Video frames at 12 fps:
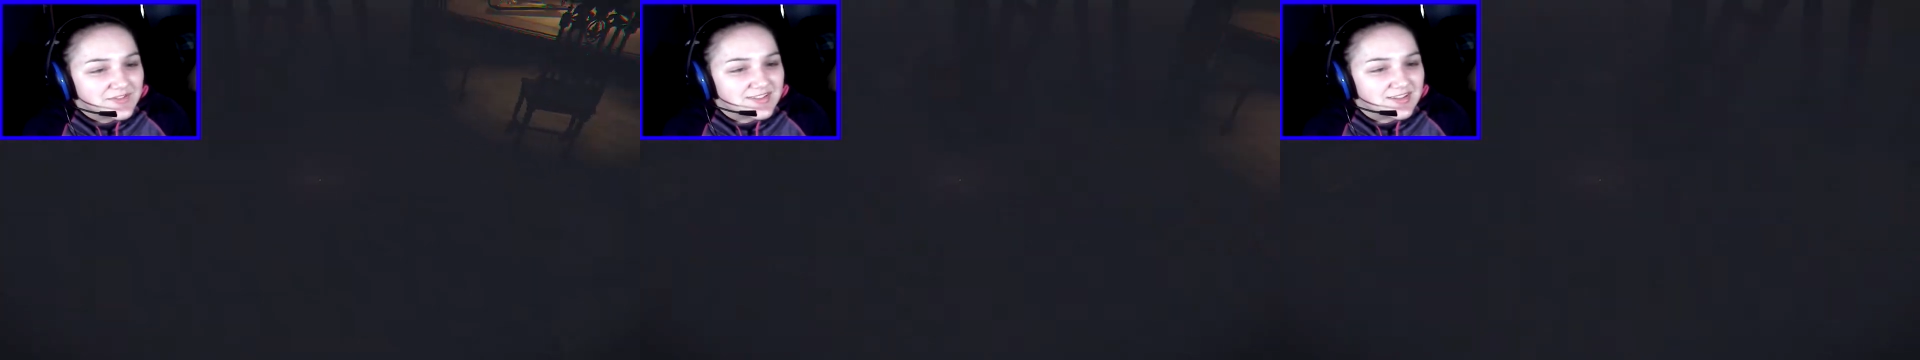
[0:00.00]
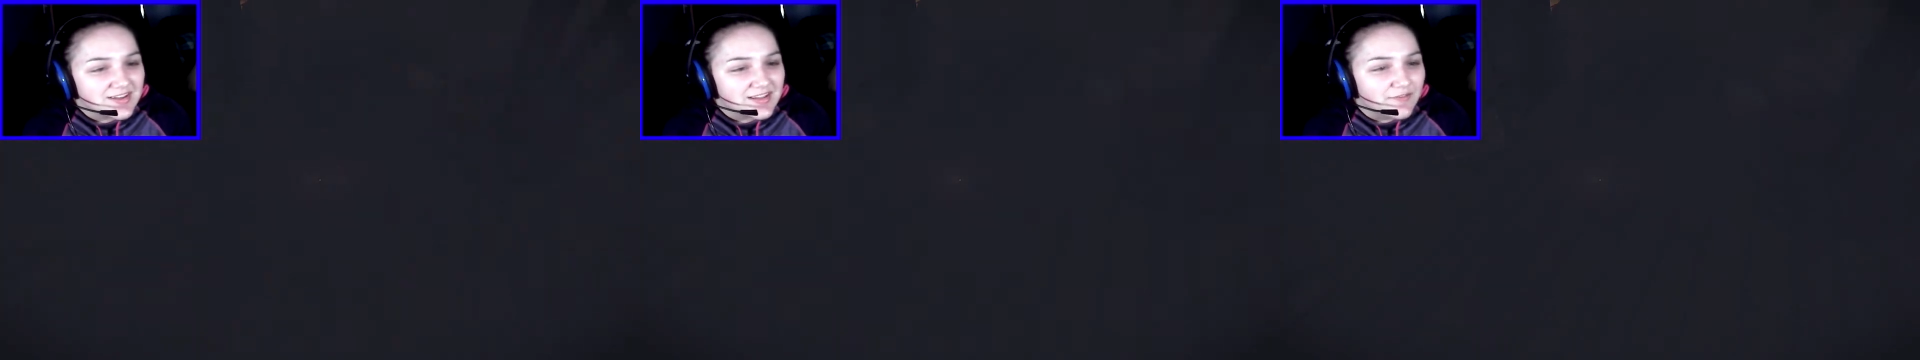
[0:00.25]

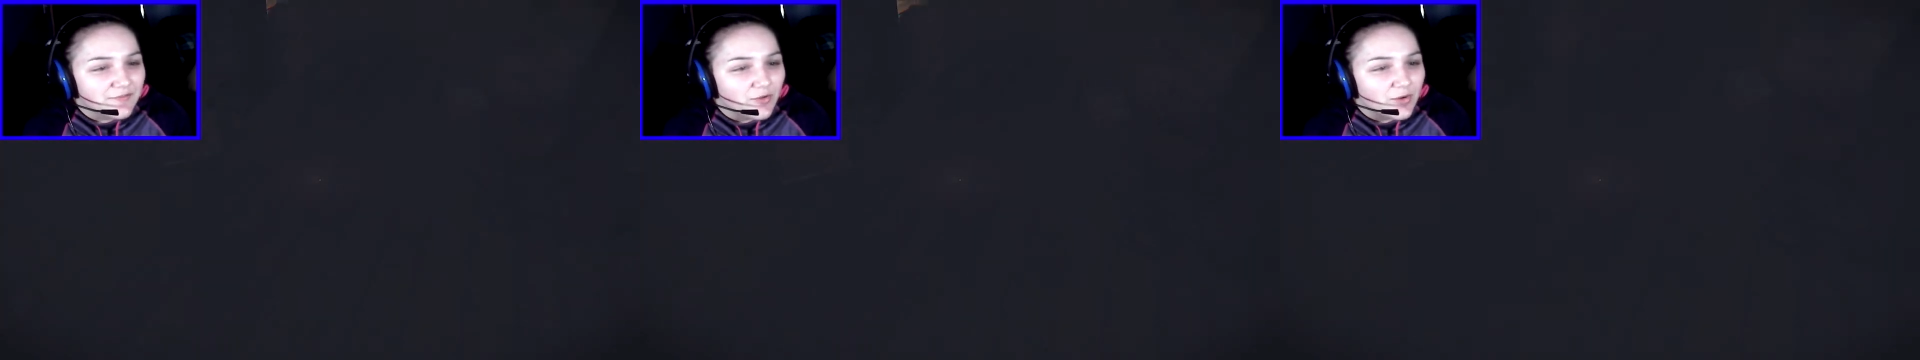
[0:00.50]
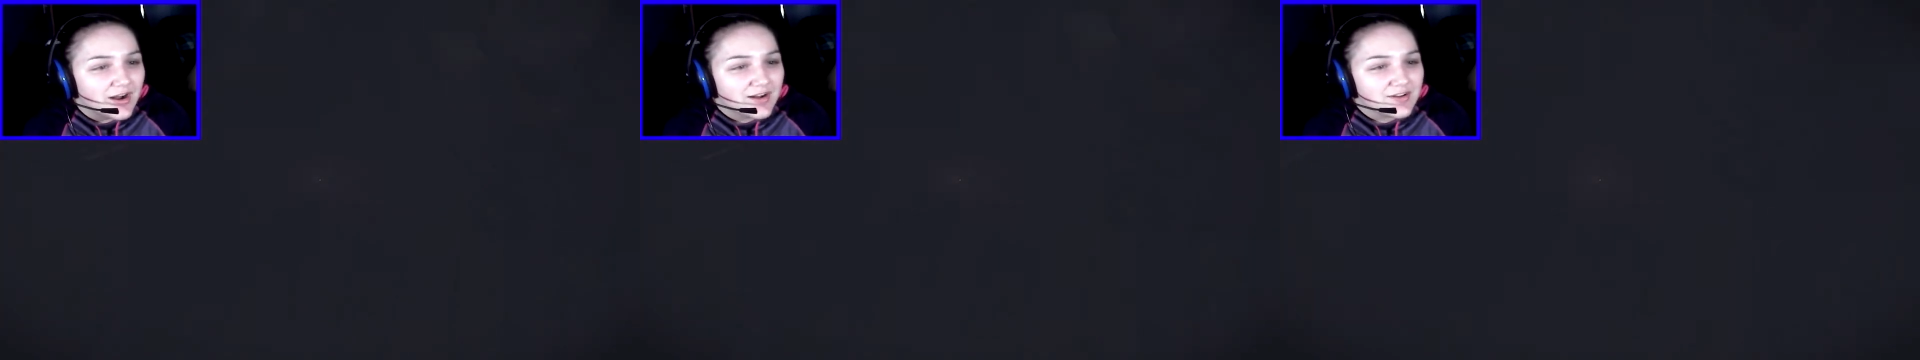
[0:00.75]
Just look at the
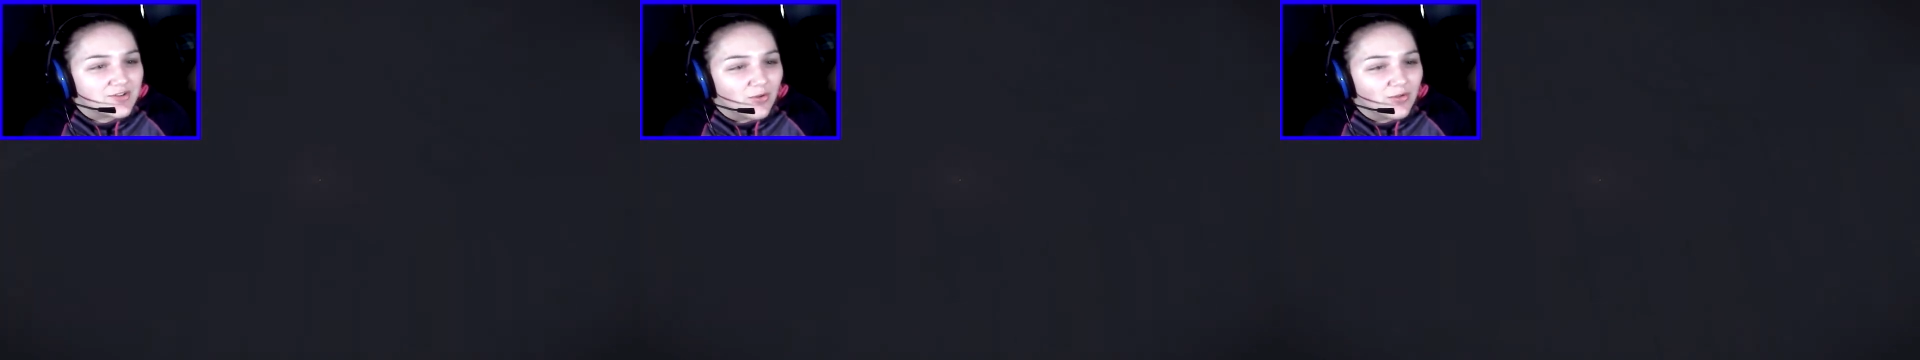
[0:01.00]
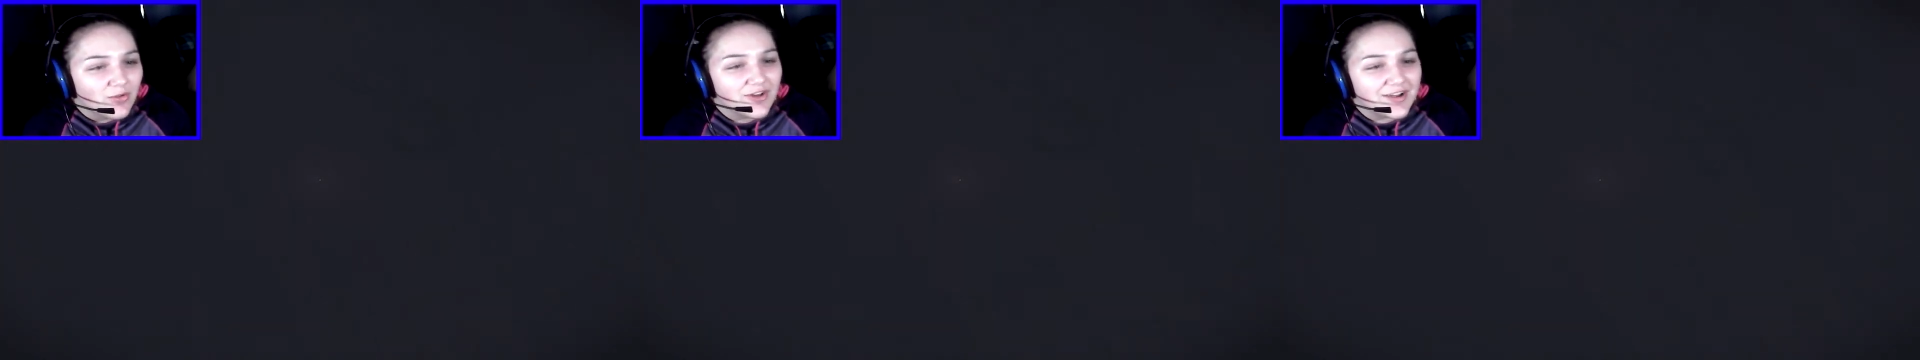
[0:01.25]
floor.
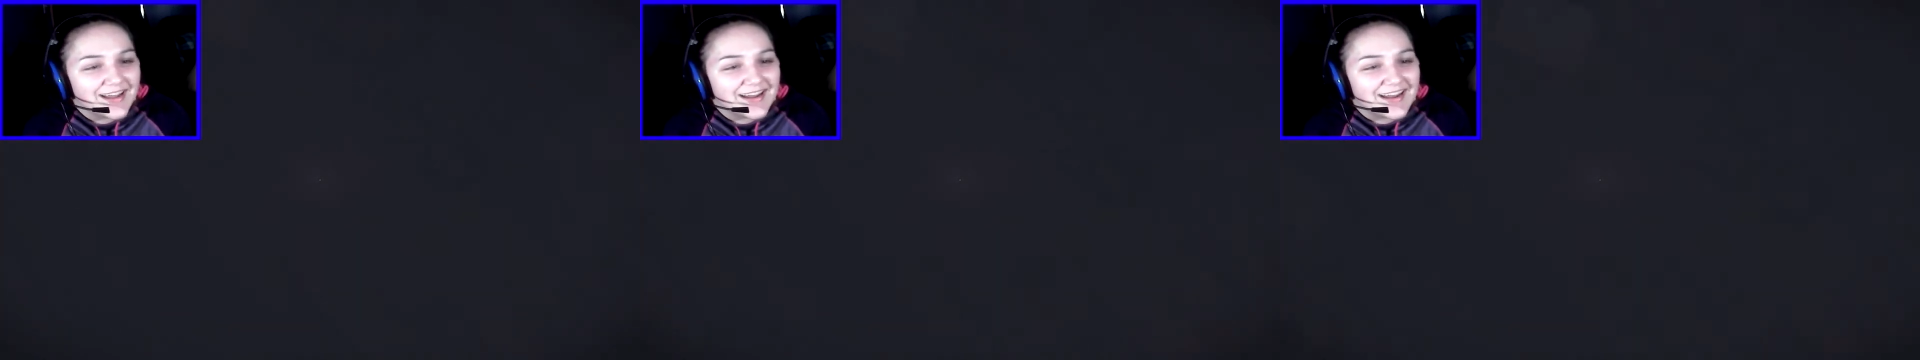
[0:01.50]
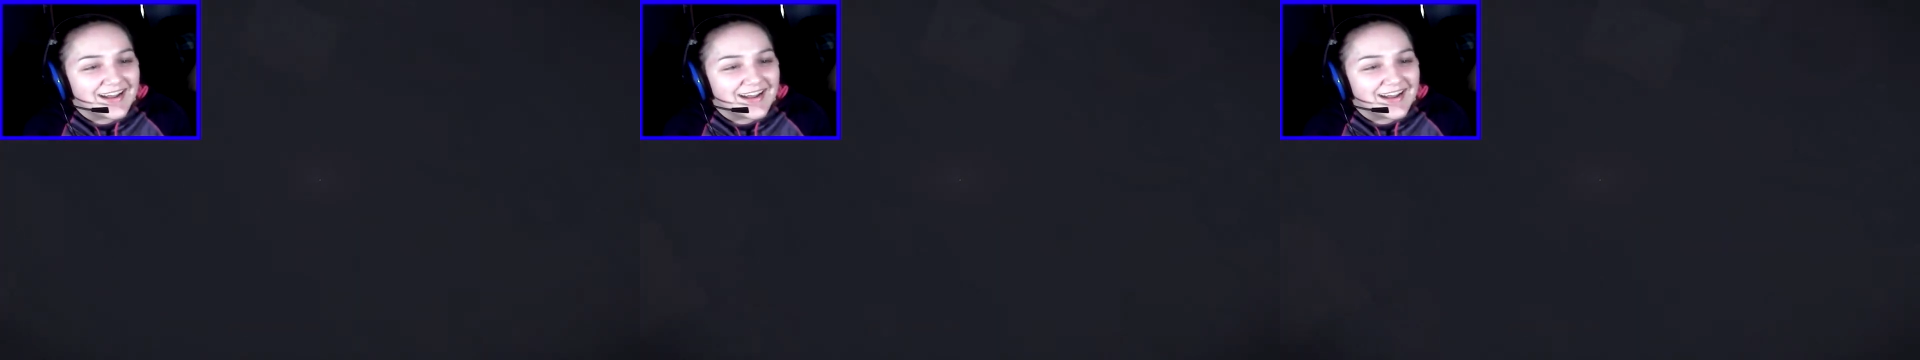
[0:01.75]
Don't look
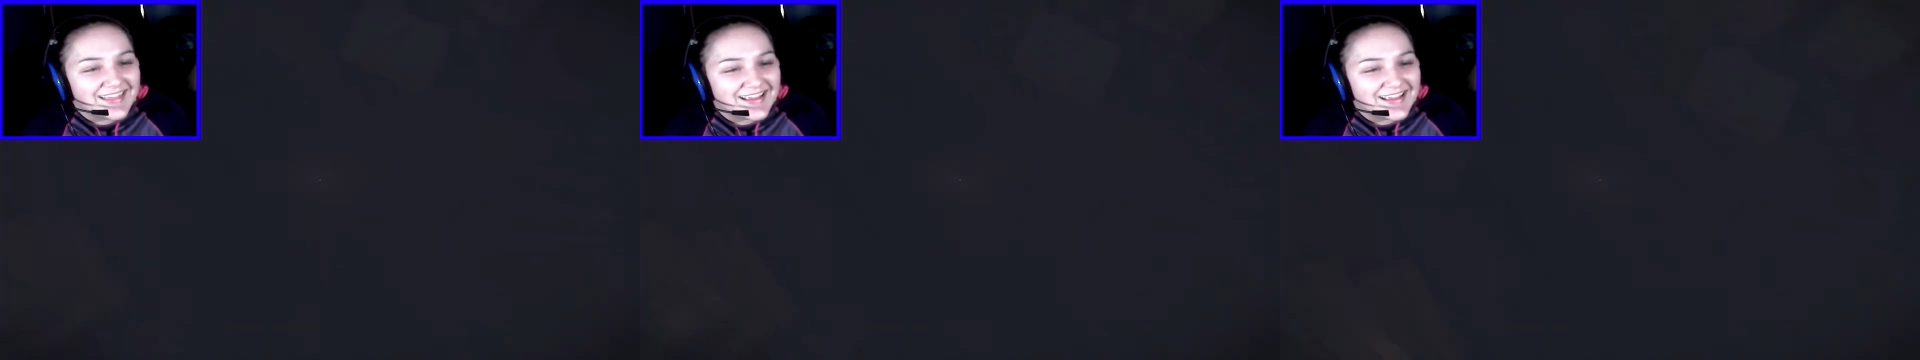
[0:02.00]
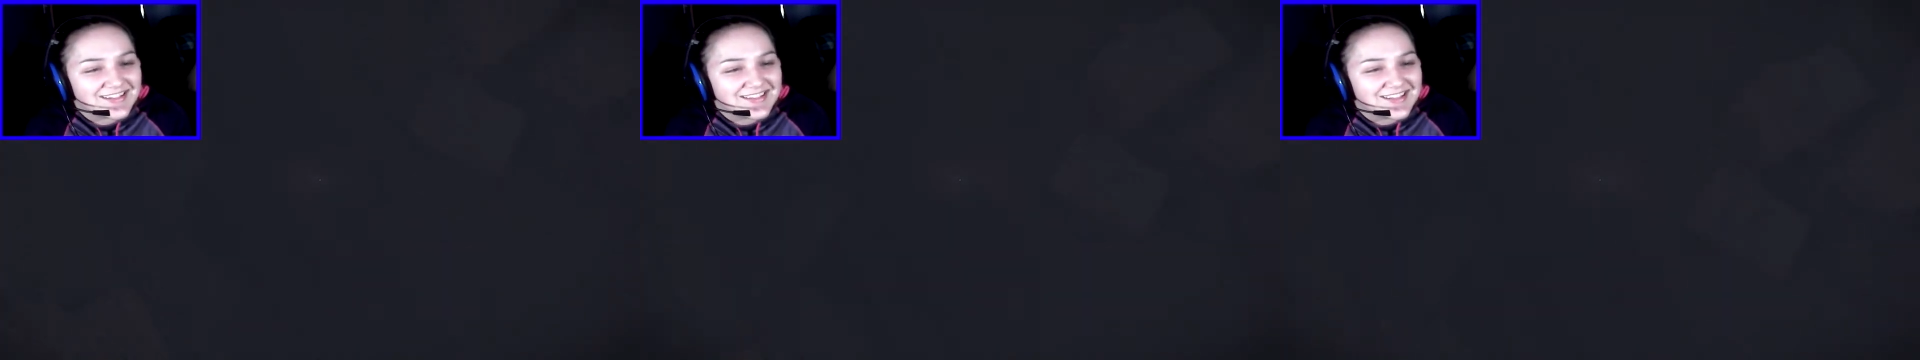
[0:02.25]
at
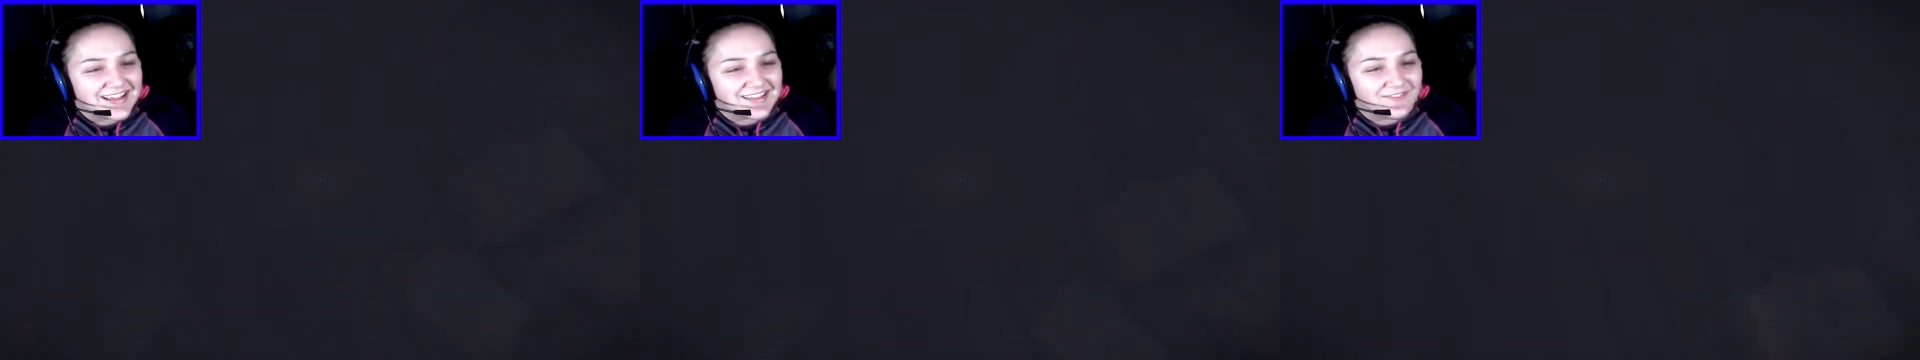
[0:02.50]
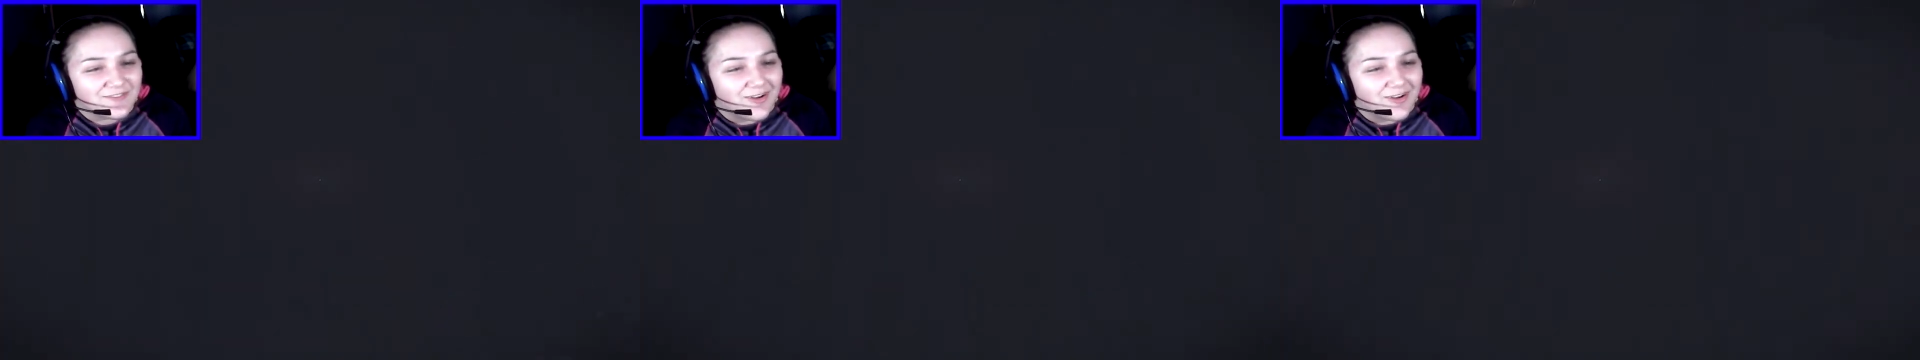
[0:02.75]
anything. Just look
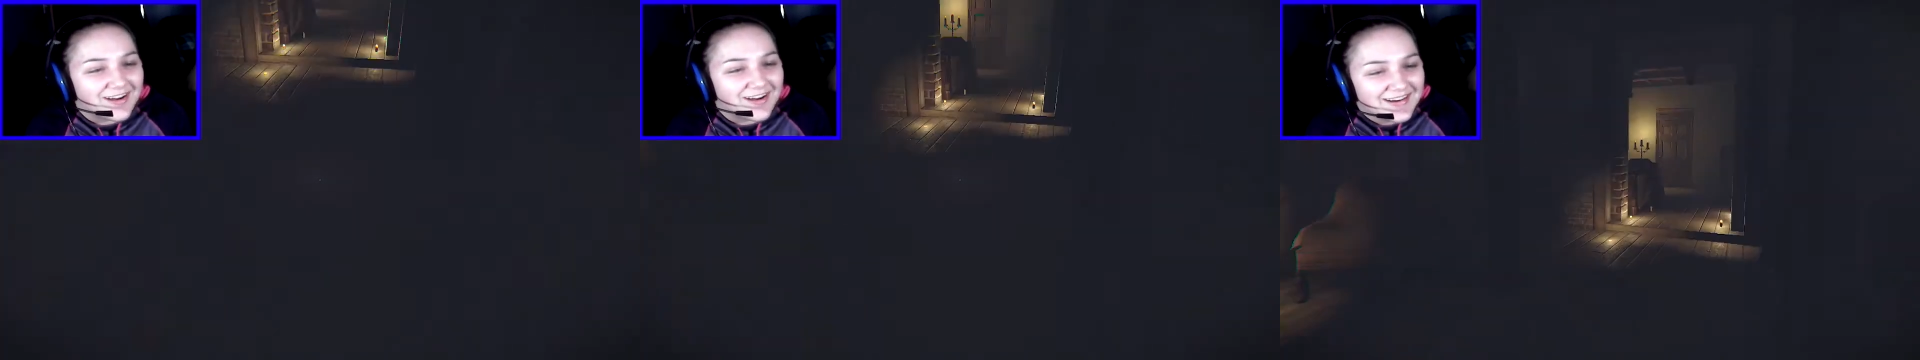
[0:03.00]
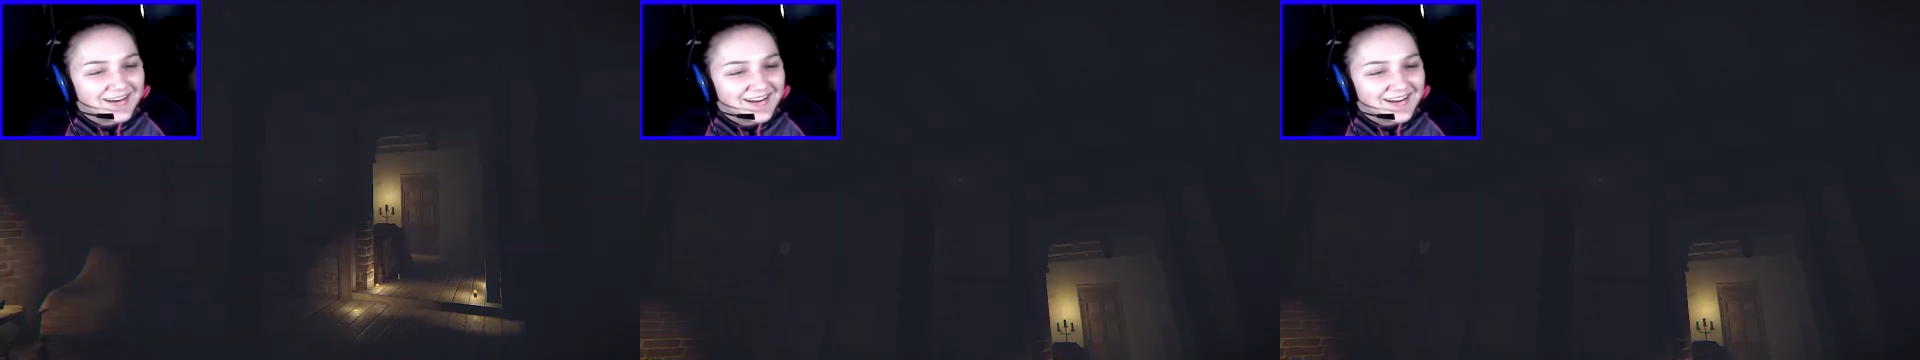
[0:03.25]
at the floor.